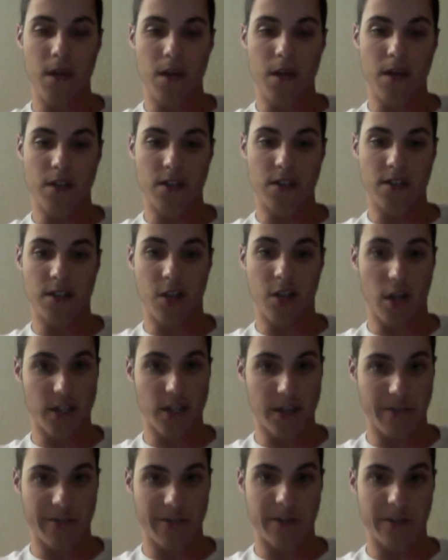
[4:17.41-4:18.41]
because it's a lot
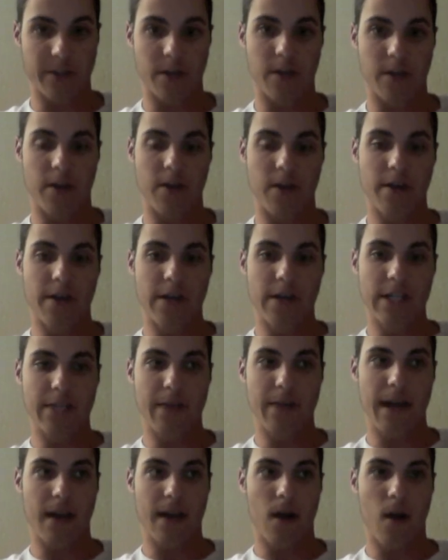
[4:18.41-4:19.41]
different to, to
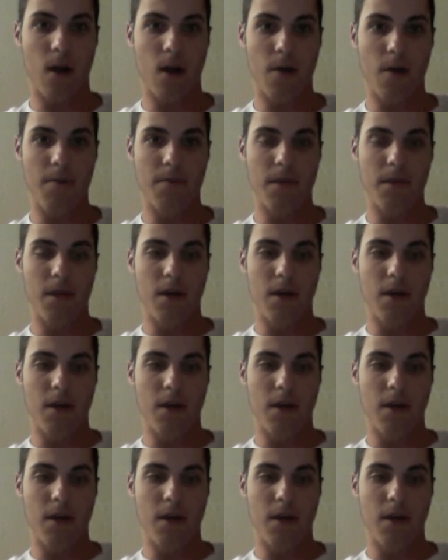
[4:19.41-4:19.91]
back home.